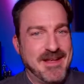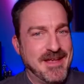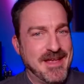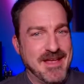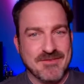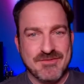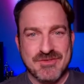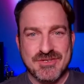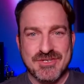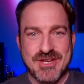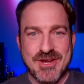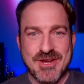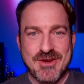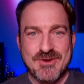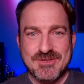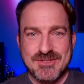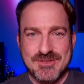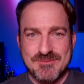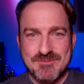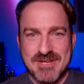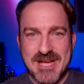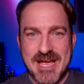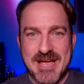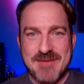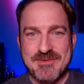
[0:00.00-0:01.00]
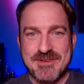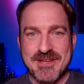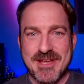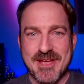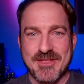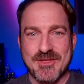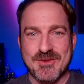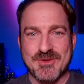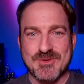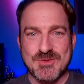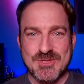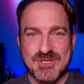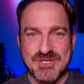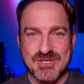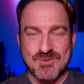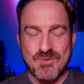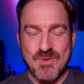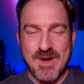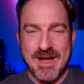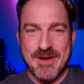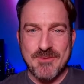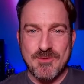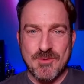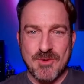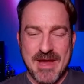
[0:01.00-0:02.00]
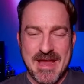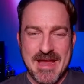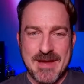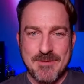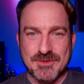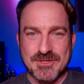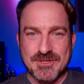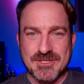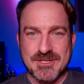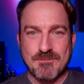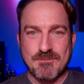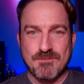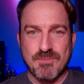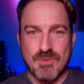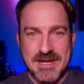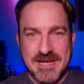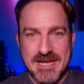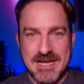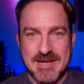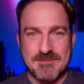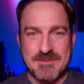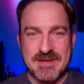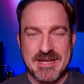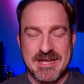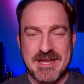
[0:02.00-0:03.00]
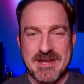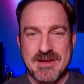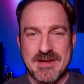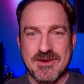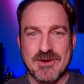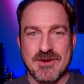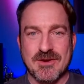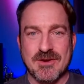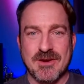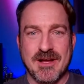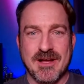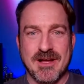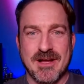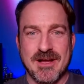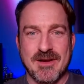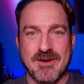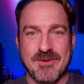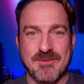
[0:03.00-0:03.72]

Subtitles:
have shared some time together, which is why we're able to bring him here.